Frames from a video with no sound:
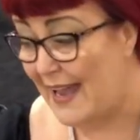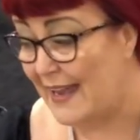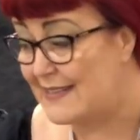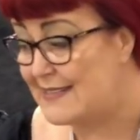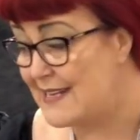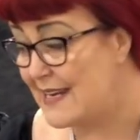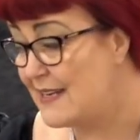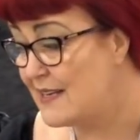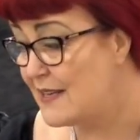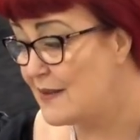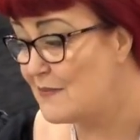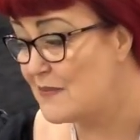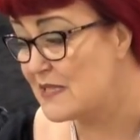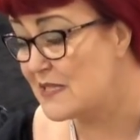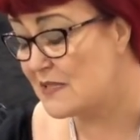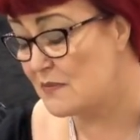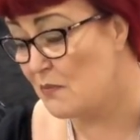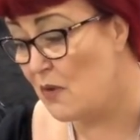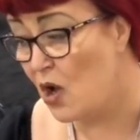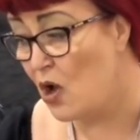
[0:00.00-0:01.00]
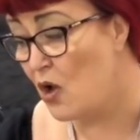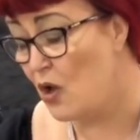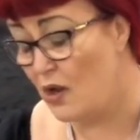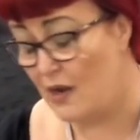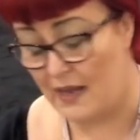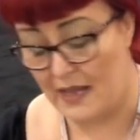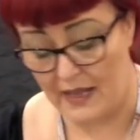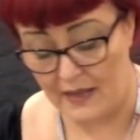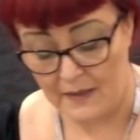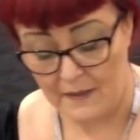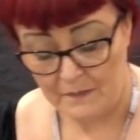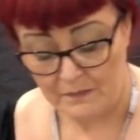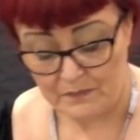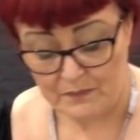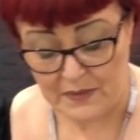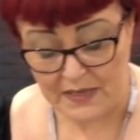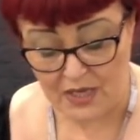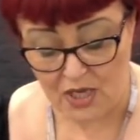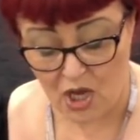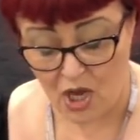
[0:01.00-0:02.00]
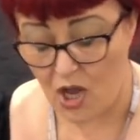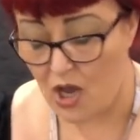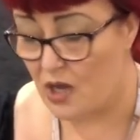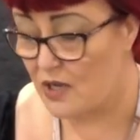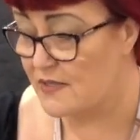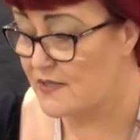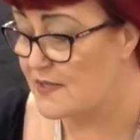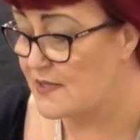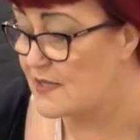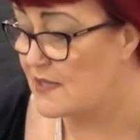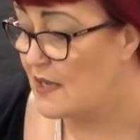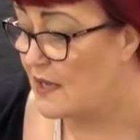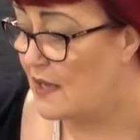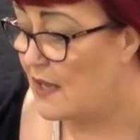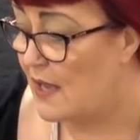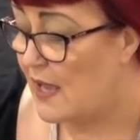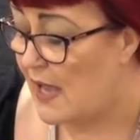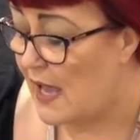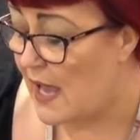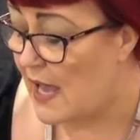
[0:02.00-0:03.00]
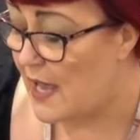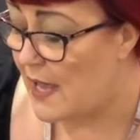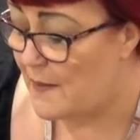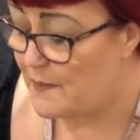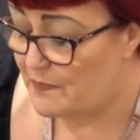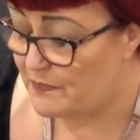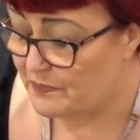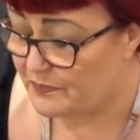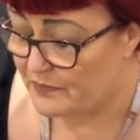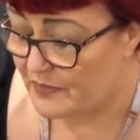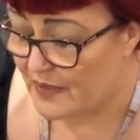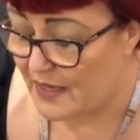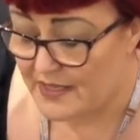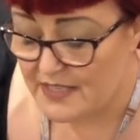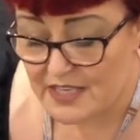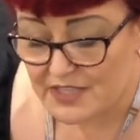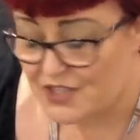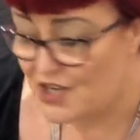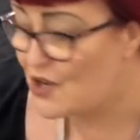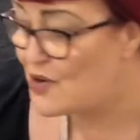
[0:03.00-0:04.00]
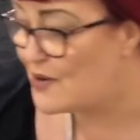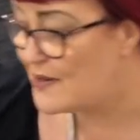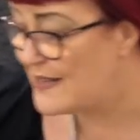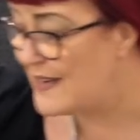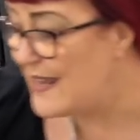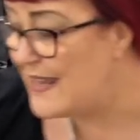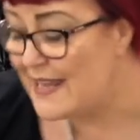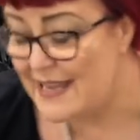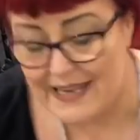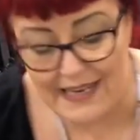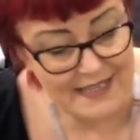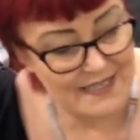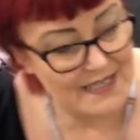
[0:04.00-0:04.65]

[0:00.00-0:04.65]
I did them smaller because you don't need